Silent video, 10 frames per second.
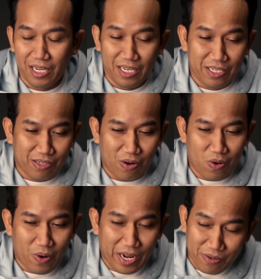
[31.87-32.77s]

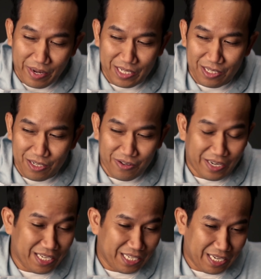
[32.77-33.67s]
So anyways, there
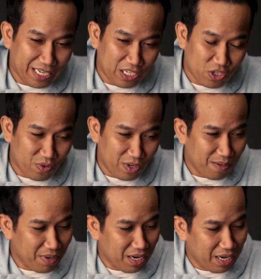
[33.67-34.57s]
is an
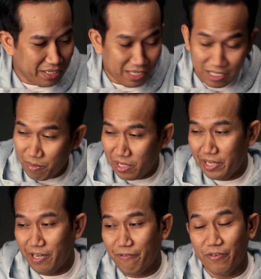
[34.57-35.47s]
extreme sentiment
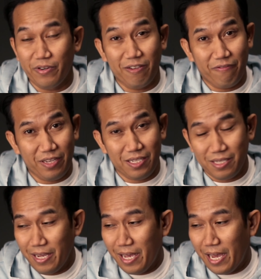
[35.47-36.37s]
layer for EVs,
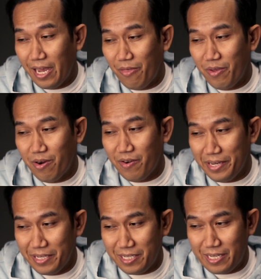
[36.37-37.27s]
and there
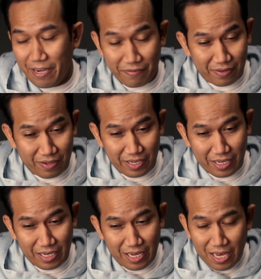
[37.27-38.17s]
is
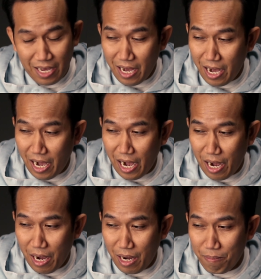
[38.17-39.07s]
definitely
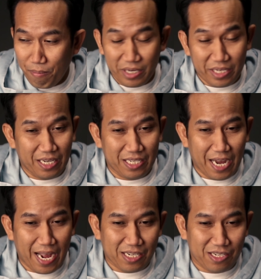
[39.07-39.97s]
money
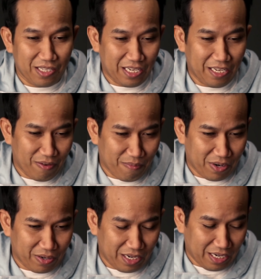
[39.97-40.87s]
attached to the EV
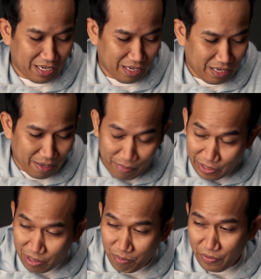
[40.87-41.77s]
market in a
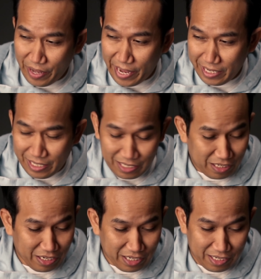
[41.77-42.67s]
multiple that is
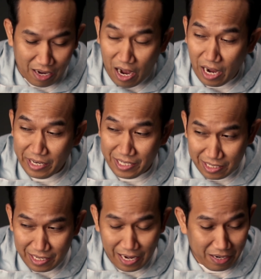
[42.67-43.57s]
just
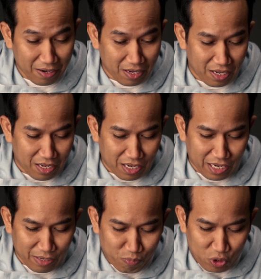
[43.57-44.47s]
insane.
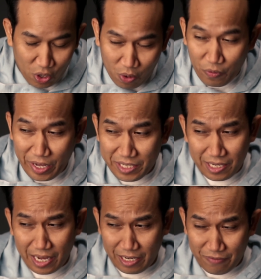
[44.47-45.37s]
So that
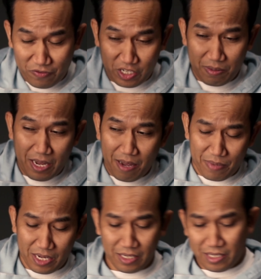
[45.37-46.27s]
said, if
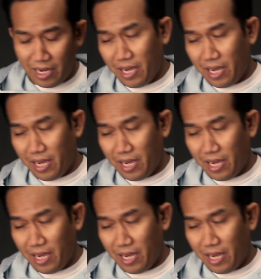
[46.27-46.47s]
GM is